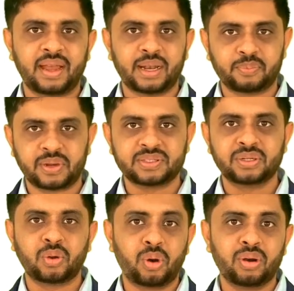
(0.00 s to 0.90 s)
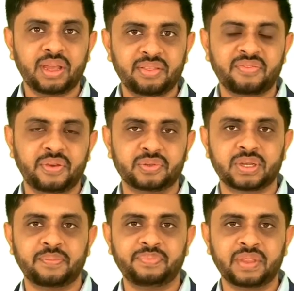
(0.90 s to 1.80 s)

at present or in the future,